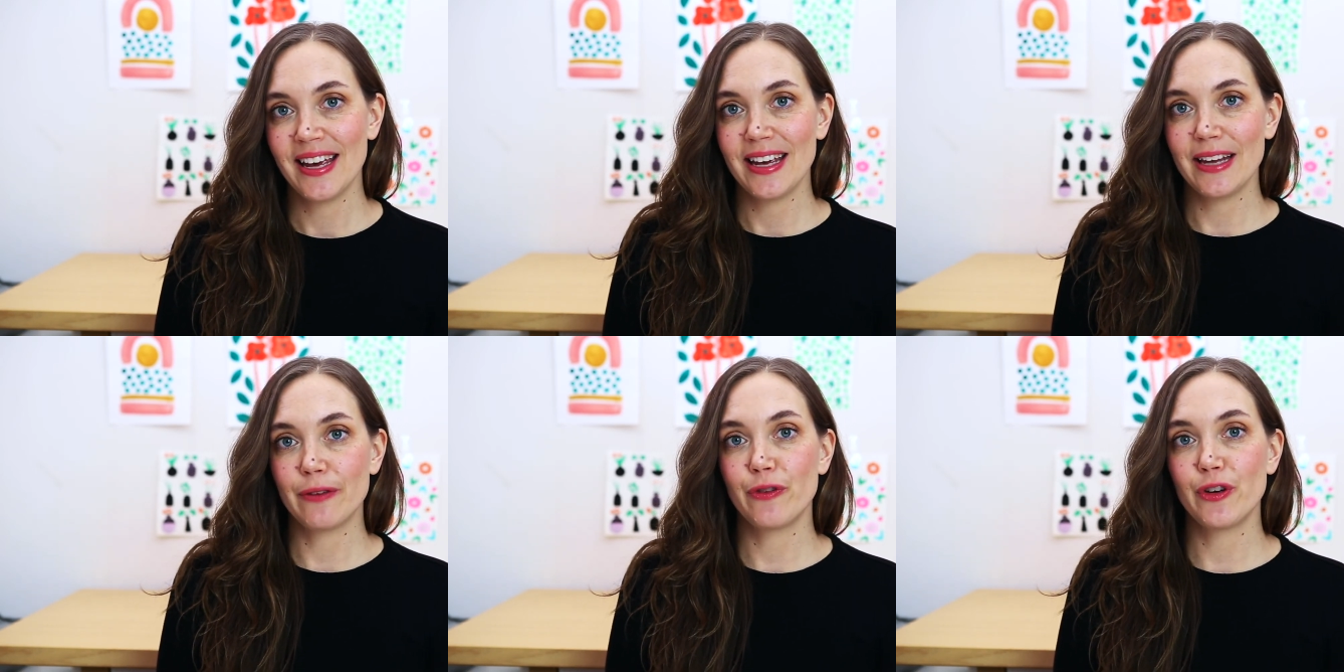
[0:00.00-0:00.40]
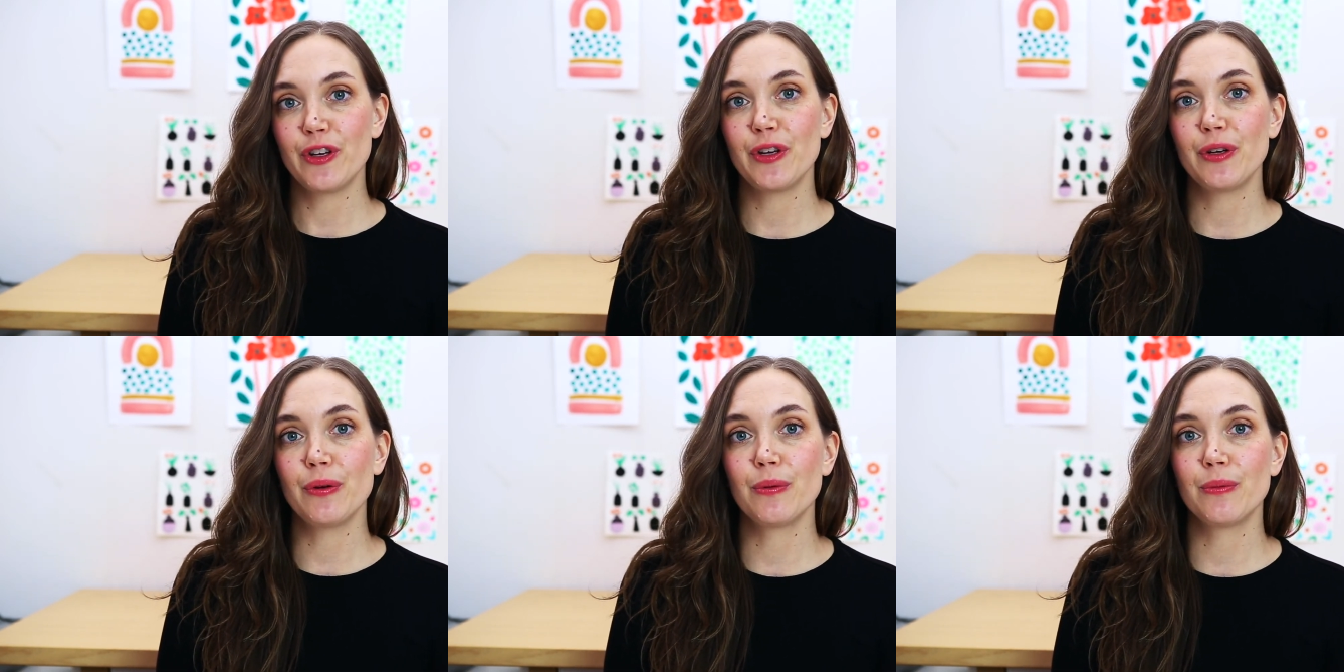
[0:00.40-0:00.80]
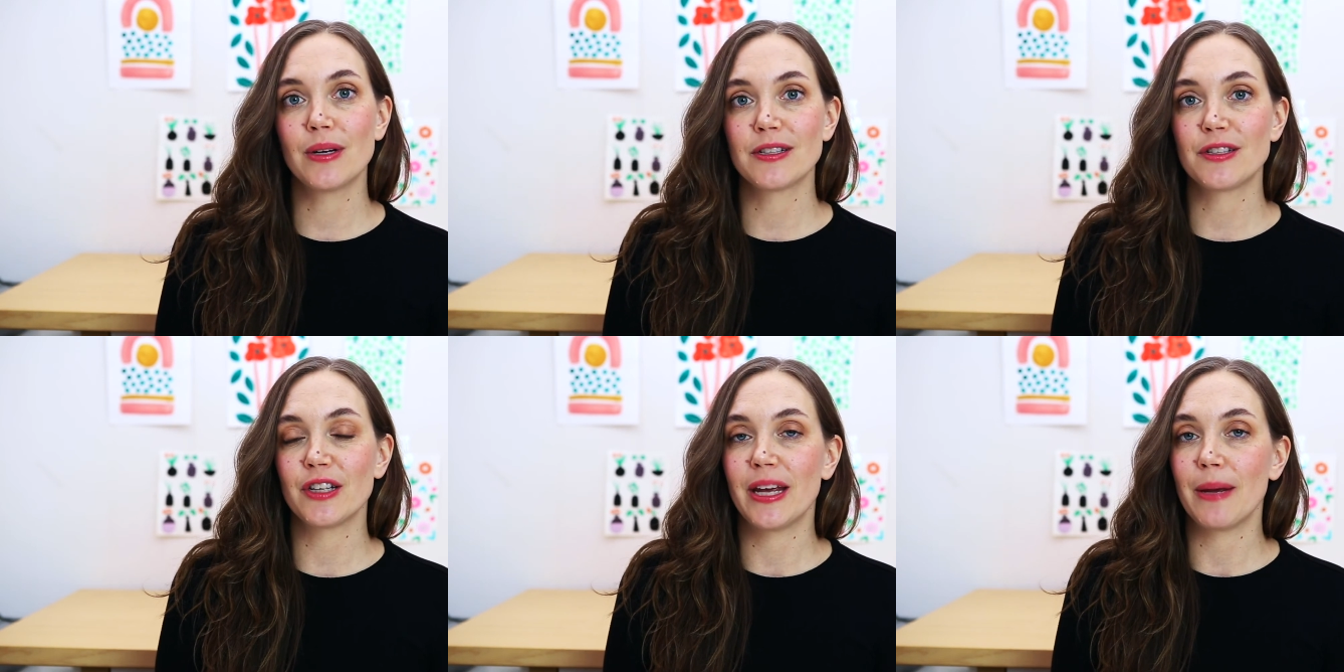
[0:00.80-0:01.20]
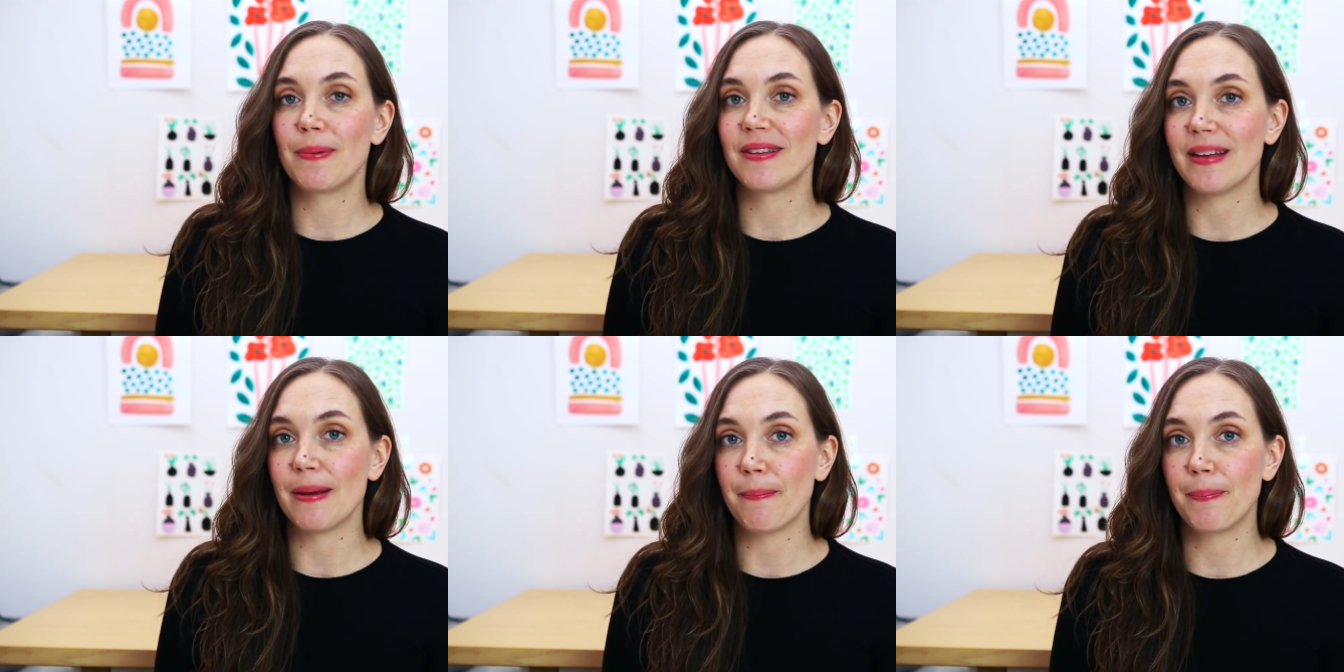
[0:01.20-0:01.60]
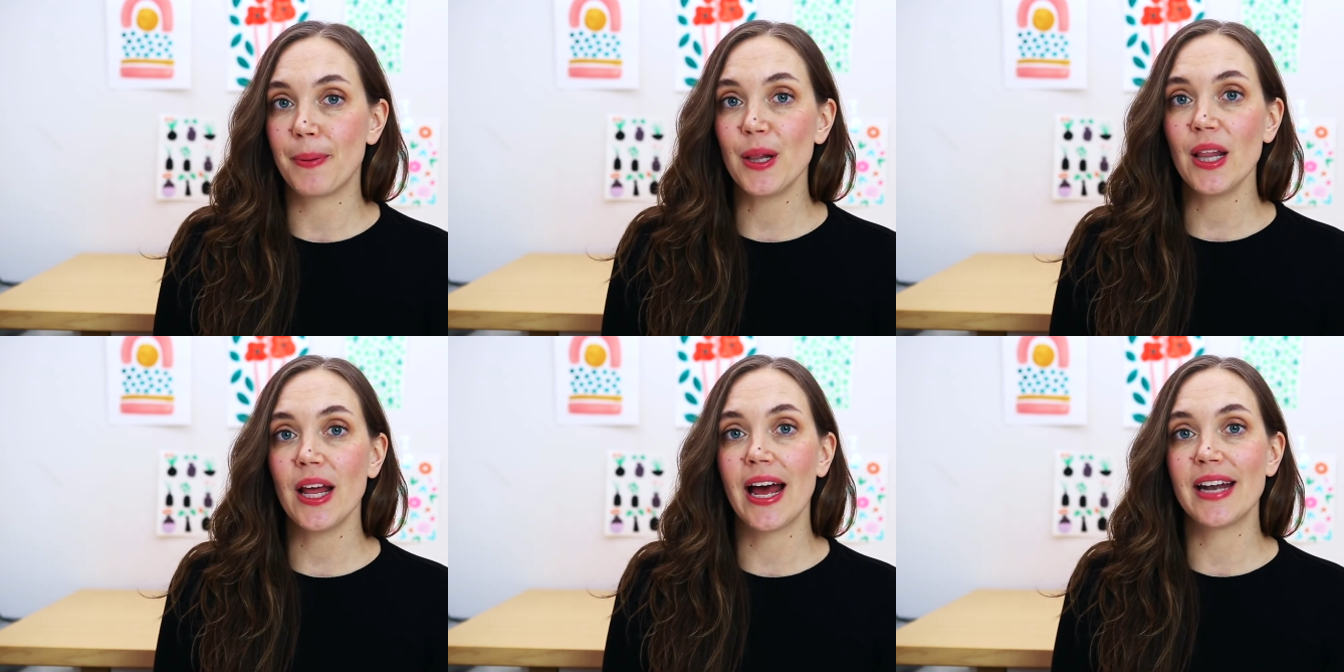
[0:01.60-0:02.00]
It's for you who wants to keep it
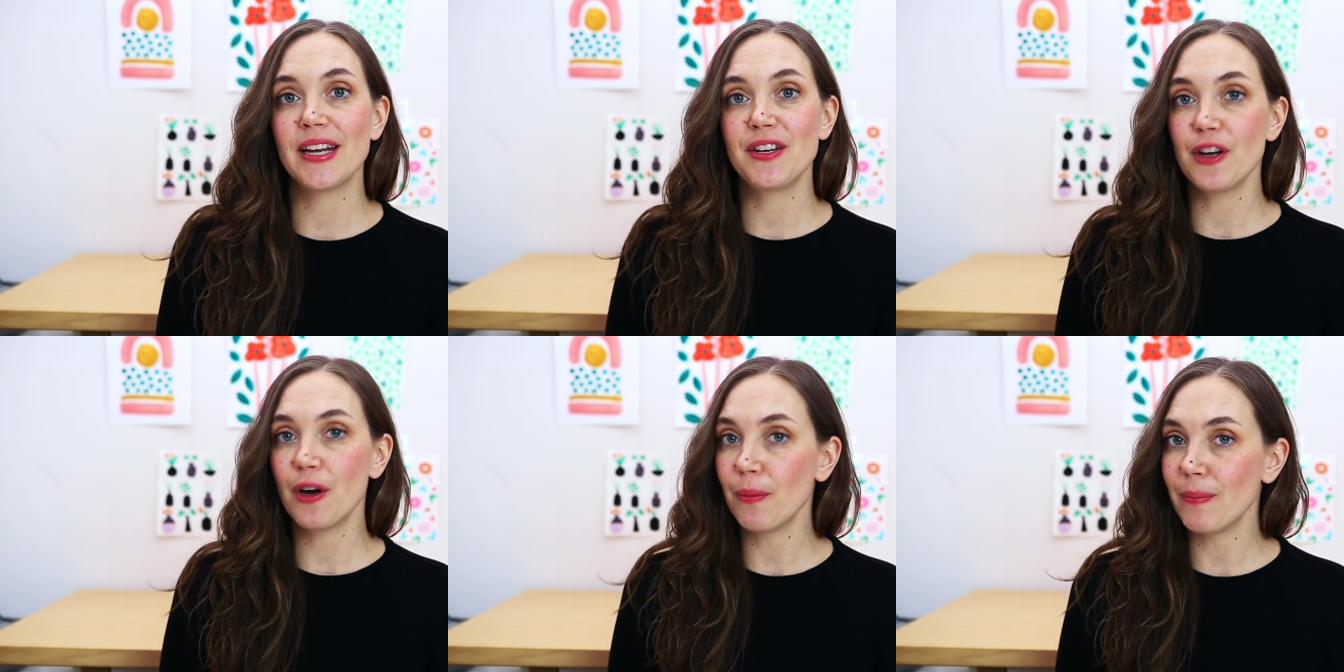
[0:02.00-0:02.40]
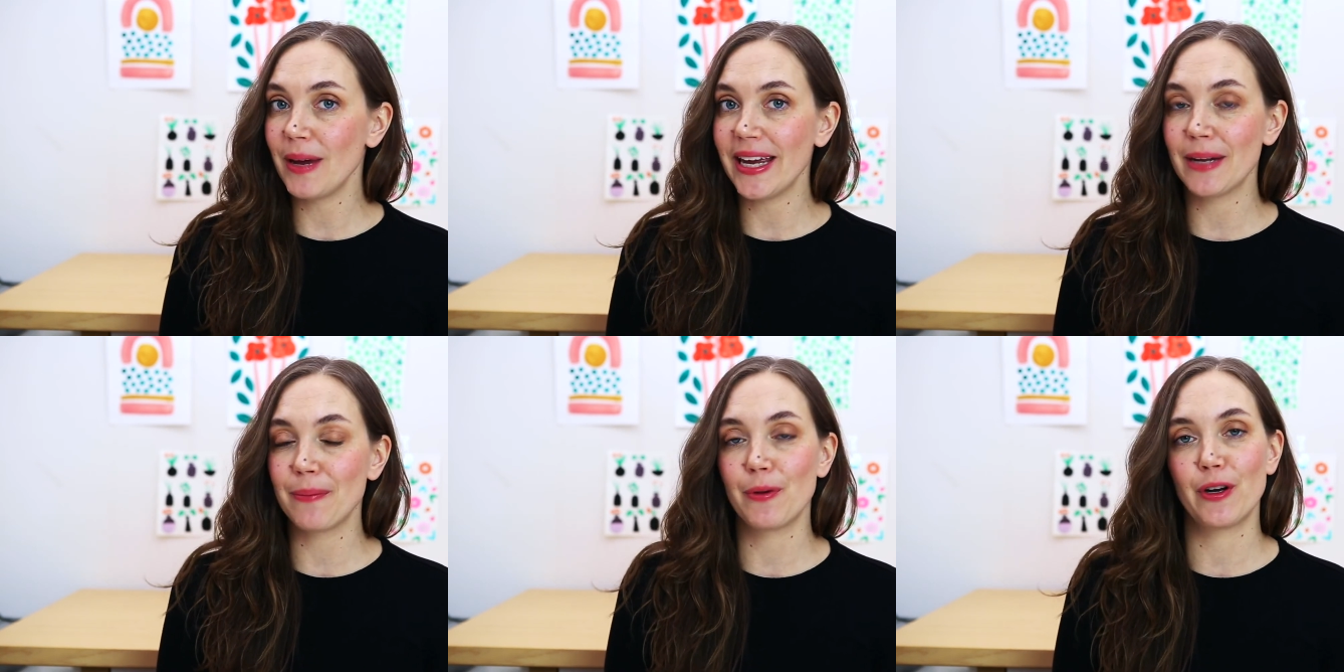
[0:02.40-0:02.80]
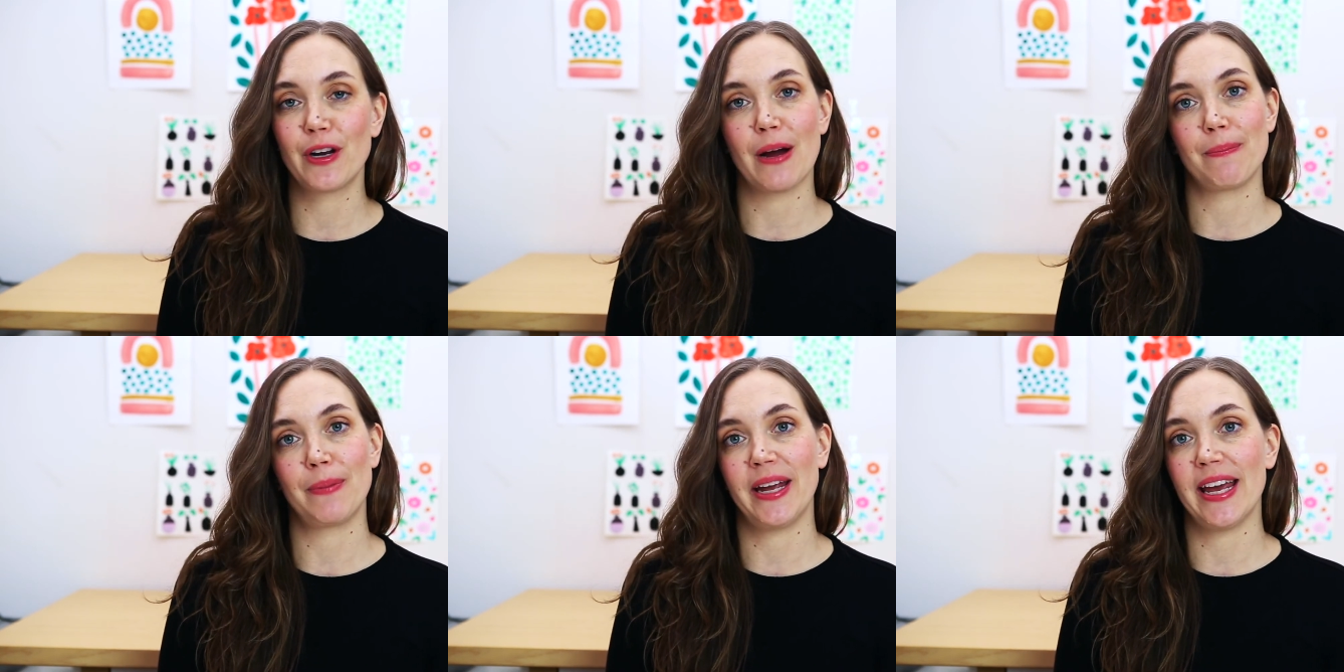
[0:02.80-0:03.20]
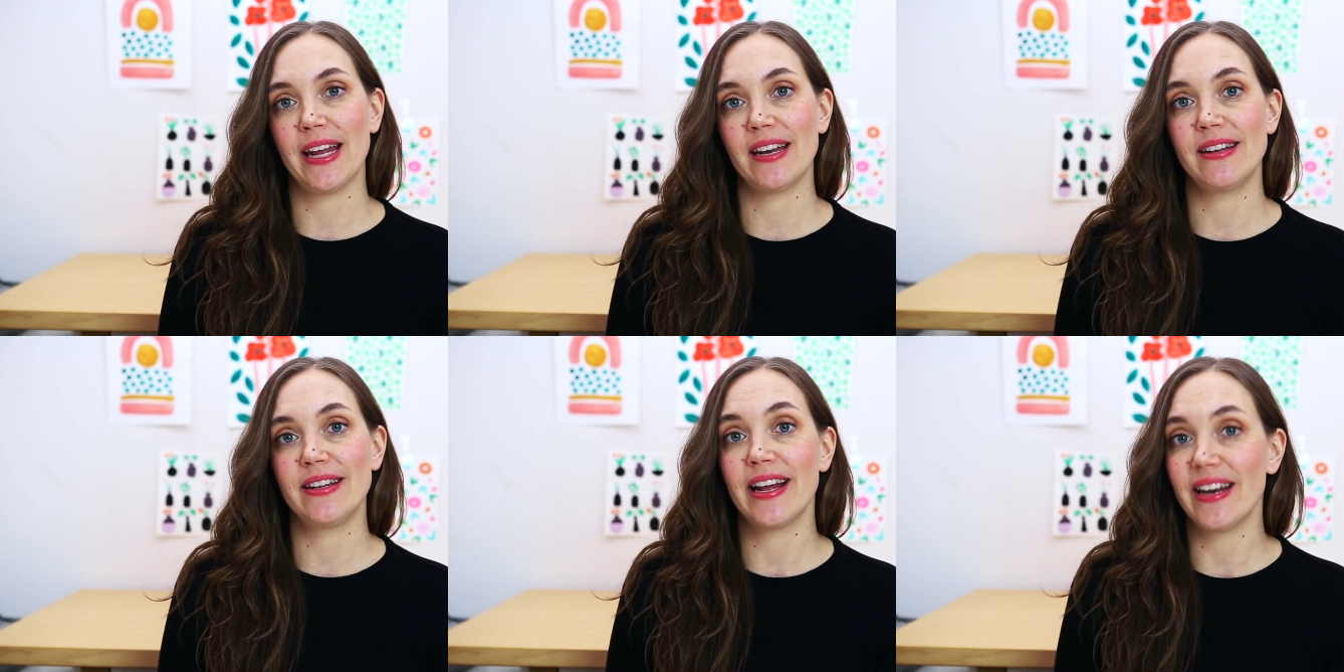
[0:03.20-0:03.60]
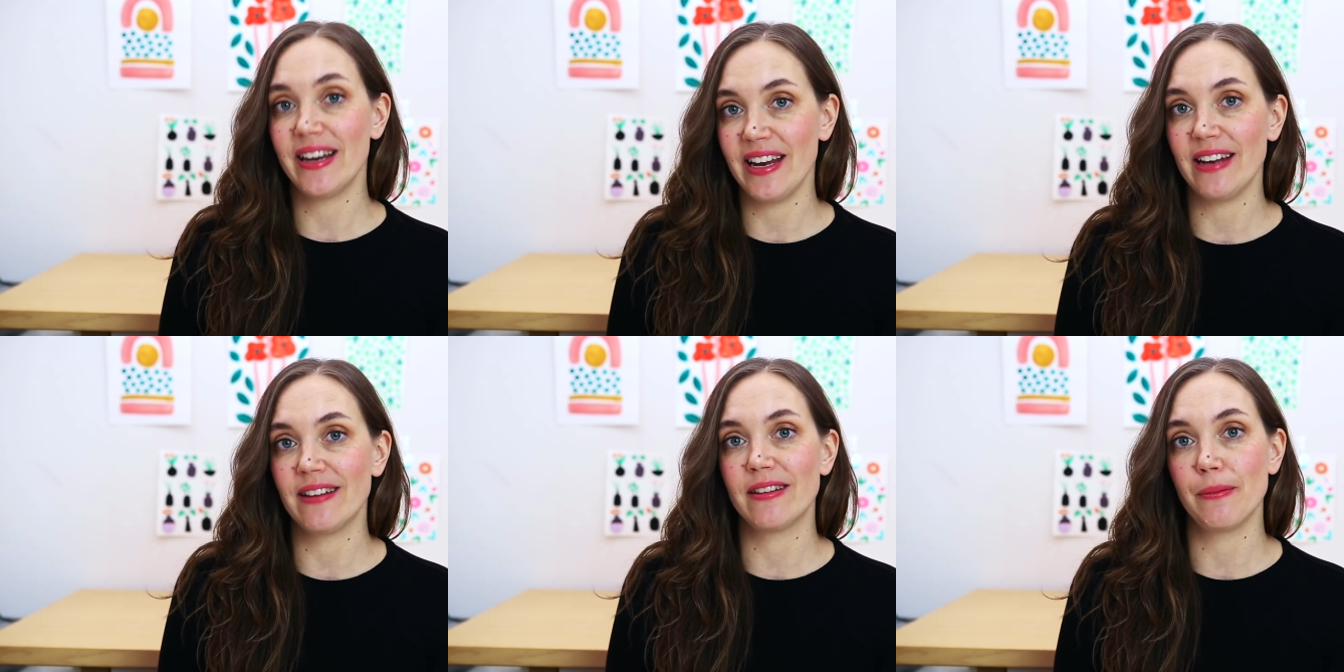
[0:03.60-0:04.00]
simple and don't make it more complicated than
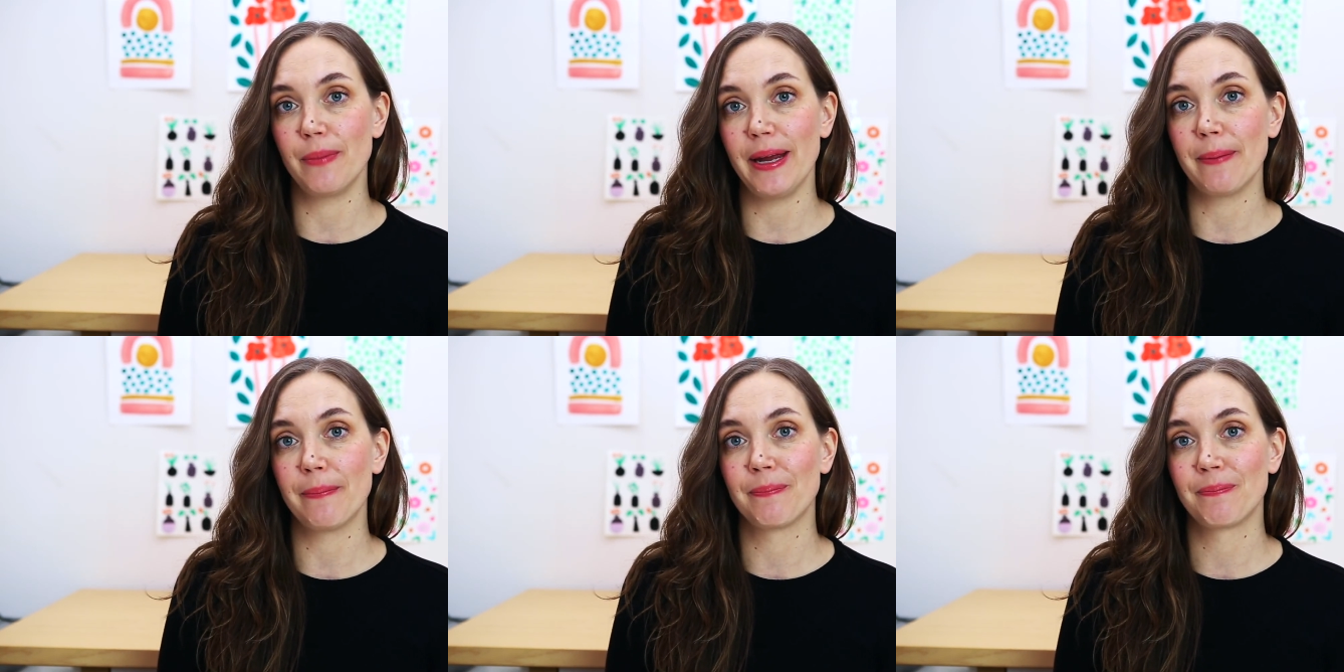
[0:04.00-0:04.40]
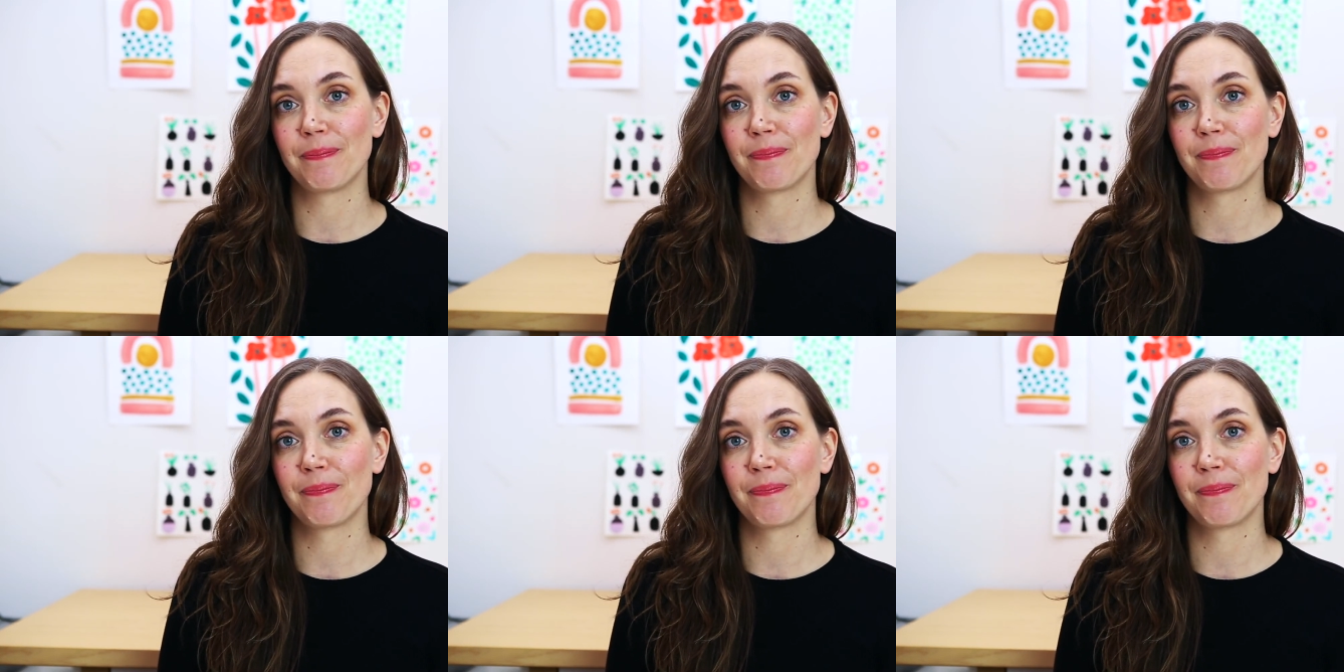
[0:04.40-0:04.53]
it needs to be.